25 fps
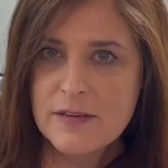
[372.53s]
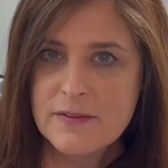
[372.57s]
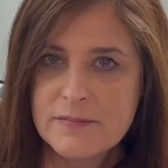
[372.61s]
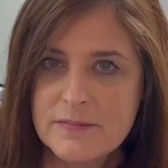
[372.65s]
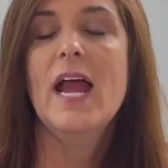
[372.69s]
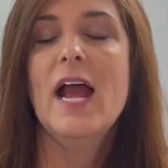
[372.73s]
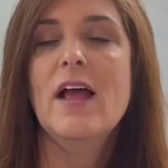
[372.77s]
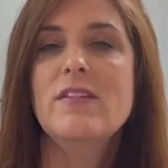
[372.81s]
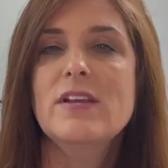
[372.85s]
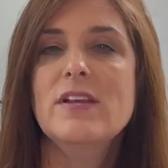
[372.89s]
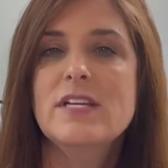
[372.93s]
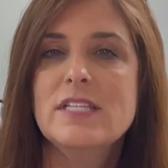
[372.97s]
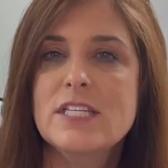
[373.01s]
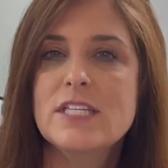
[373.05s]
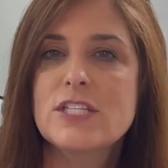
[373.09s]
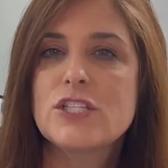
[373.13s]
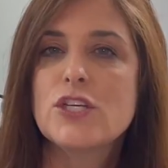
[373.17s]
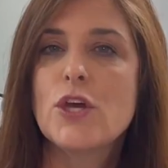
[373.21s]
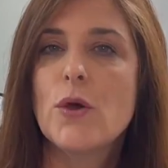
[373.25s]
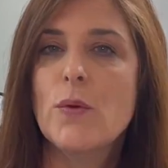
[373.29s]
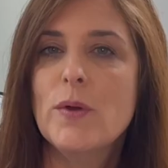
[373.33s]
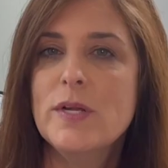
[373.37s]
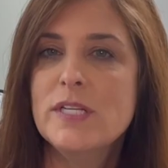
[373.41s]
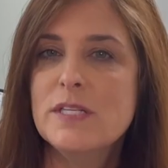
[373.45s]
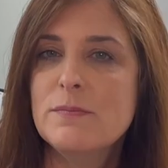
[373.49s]
And this is
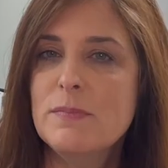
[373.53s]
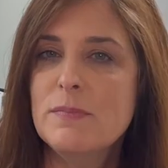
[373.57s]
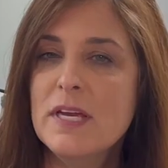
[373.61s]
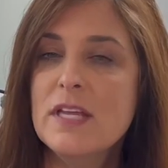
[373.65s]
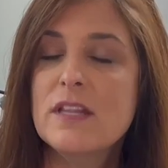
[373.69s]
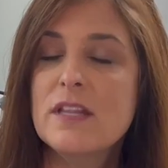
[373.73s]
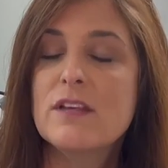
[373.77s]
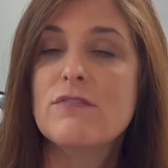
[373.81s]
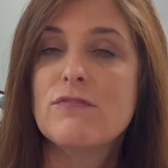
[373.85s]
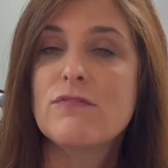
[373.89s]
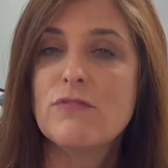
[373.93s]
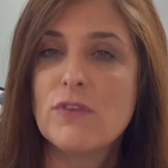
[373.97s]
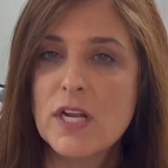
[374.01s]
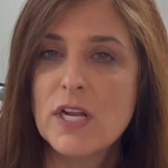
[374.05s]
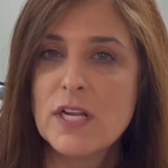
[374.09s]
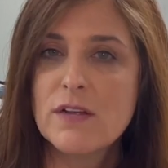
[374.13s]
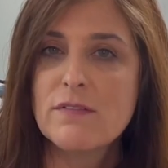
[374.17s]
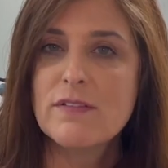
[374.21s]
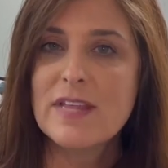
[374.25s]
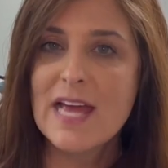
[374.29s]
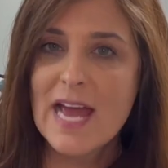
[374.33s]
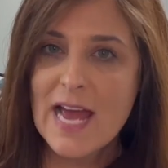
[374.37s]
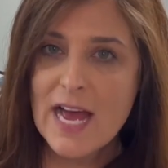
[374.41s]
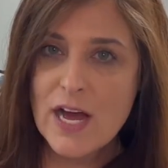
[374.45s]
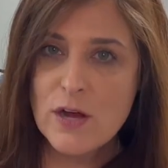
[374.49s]
going to be the front of the
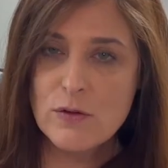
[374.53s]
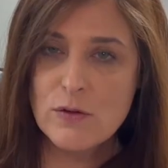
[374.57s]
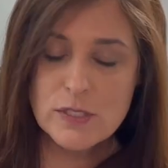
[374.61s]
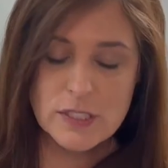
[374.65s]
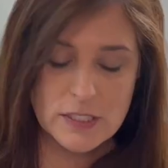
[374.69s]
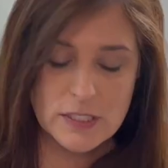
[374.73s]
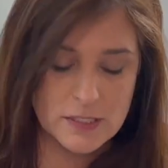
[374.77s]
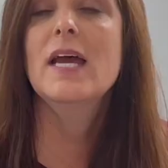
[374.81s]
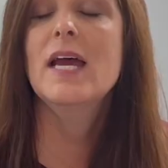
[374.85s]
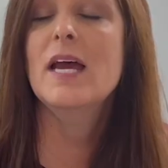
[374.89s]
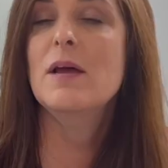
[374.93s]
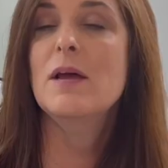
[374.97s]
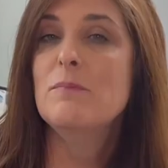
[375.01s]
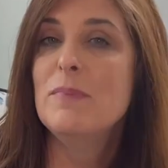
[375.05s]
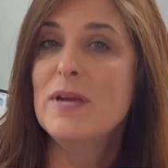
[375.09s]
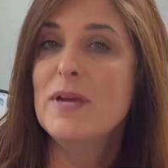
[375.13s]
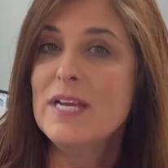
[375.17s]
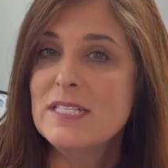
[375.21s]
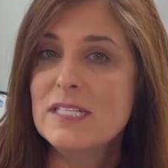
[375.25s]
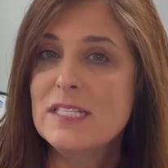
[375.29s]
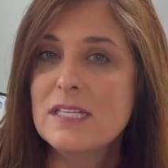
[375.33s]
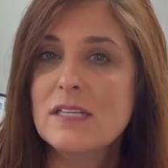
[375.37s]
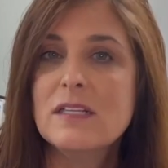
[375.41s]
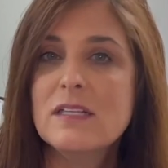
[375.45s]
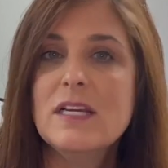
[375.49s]
house. And
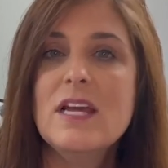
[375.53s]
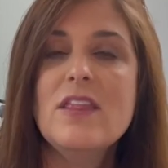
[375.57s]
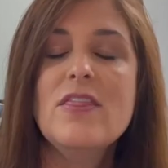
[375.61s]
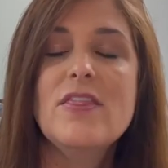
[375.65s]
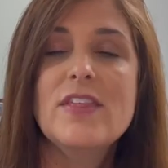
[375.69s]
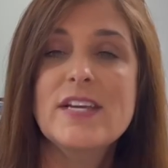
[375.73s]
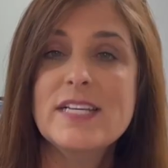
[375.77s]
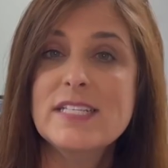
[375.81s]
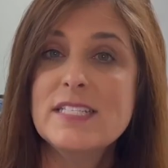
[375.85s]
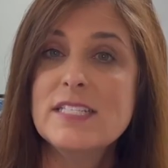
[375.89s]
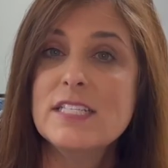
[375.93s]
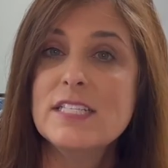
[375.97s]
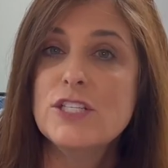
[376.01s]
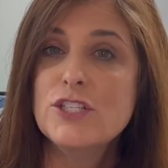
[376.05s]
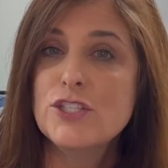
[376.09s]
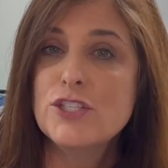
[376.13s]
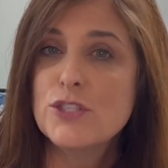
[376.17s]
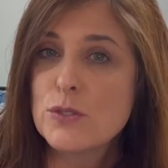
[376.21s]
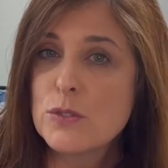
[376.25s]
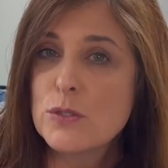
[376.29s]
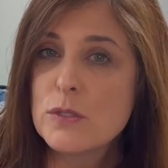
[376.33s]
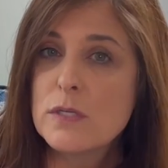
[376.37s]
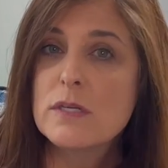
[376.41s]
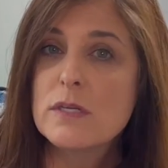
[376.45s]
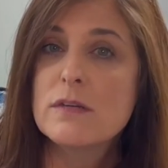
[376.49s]
basically, this is
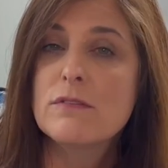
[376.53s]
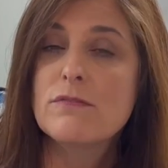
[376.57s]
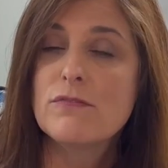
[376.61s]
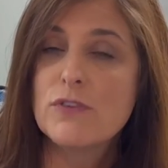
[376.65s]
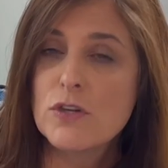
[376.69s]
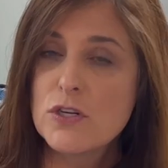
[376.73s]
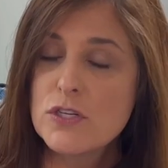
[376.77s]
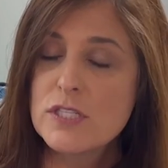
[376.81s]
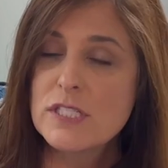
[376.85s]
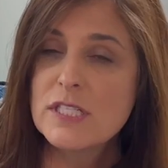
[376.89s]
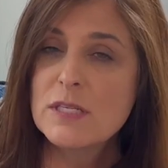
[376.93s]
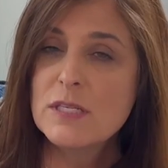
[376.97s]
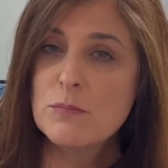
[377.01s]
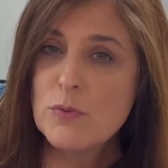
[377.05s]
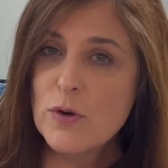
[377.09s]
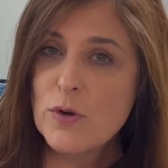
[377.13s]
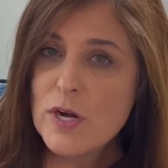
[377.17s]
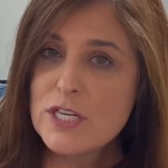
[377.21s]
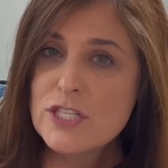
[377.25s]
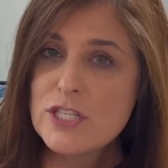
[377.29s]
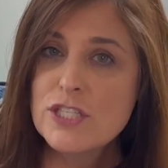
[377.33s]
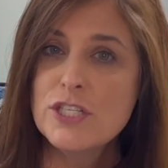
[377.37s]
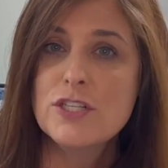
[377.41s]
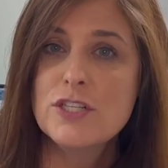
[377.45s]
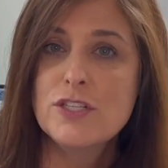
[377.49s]
your first
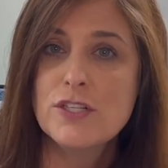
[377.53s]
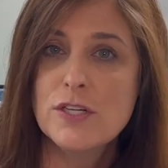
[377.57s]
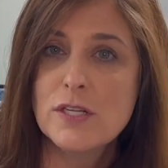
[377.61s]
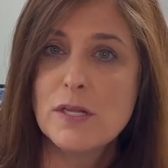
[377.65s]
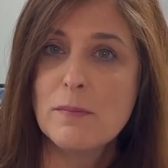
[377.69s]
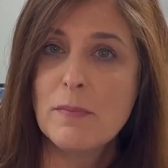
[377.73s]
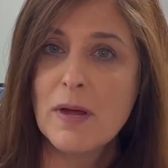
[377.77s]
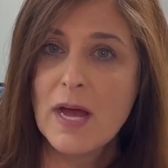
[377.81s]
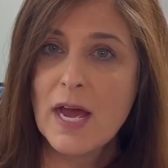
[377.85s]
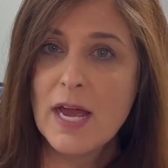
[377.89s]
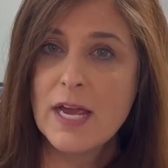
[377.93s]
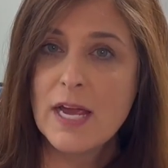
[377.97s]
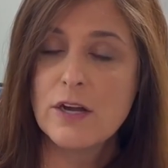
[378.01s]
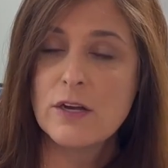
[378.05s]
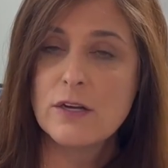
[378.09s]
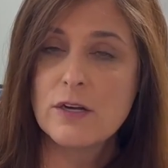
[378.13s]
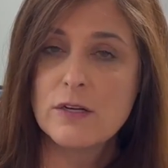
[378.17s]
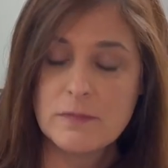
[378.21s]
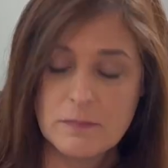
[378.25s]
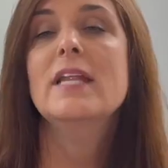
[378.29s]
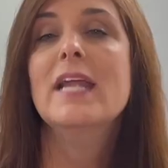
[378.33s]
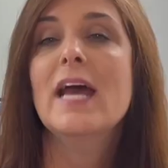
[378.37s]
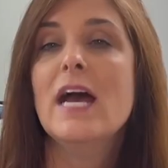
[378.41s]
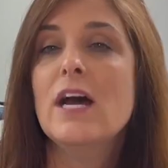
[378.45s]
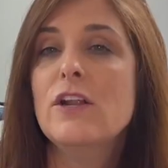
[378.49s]
impression to the buyer.
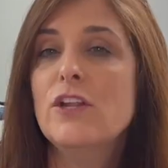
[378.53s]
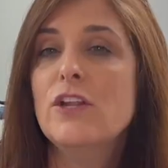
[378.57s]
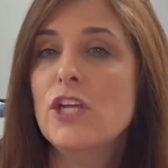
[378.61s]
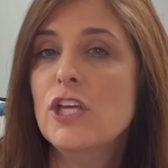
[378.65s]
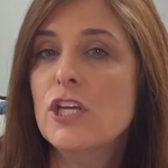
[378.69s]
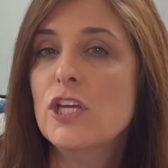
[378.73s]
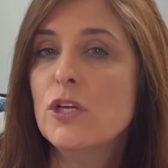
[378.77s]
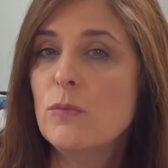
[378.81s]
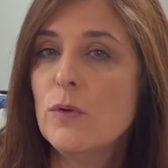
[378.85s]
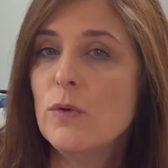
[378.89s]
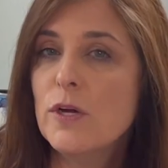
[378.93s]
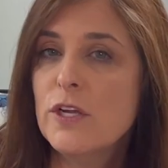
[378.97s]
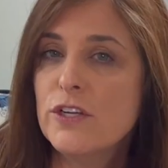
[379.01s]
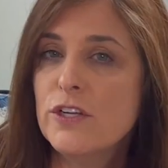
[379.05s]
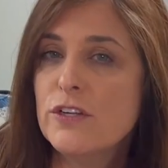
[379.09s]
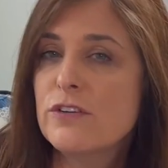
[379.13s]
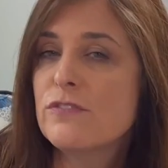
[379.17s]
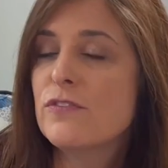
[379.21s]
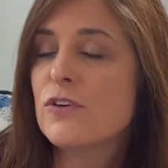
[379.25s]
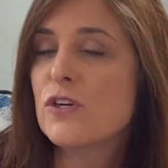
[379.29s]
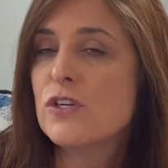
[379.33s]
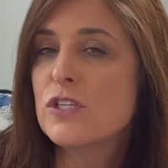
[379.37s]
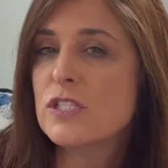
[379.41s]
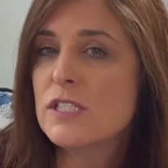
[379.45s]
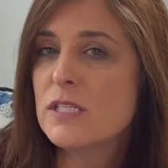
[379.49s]
Now, do you want your
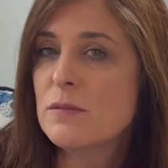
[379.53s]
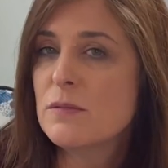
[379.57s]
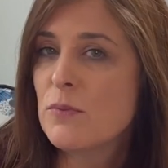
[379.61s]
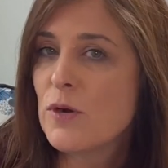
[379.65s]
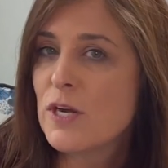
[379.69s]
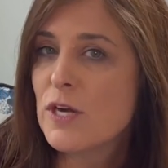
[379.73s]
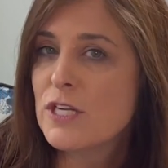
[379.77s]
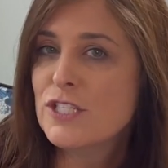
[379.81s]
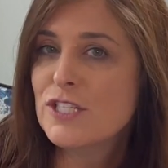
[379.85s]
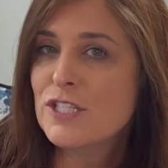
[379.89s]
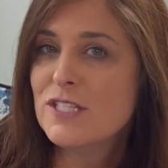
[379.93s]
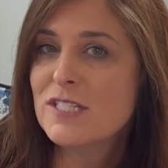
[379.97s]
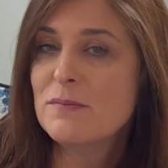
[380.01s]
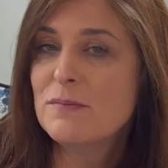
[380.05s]
first impression to